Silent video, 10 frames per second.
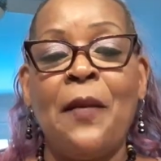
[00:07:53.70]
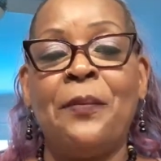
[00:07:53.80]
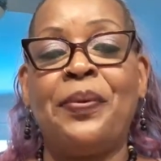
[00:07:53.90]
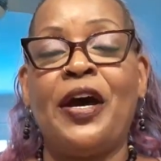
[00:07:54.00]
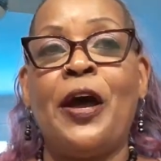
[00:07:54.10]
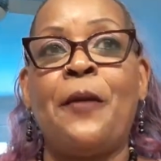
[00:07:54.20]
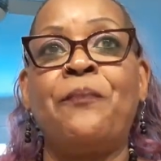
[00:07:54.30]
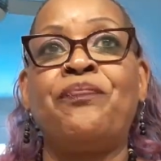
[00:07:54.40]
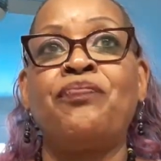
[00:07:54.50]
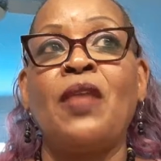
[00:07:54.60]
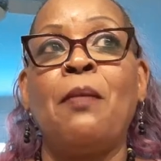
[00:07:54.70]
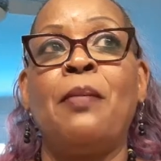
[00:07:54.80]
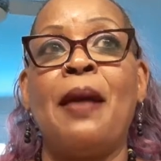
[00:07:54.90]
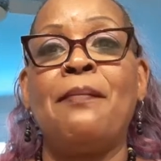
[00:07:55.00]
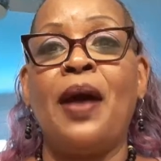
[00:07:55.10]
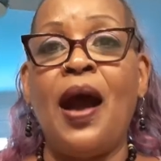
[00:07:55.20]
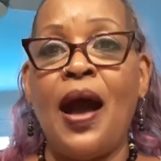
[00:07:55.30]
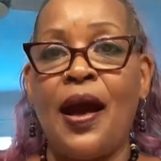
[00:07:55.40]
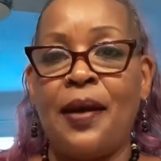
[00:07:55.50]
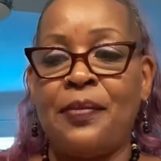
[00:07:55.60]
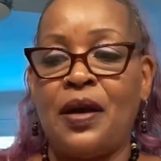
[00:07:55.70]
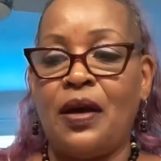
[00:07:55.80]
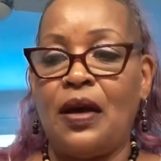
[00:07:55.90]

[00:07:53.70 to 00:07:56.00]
But my mom,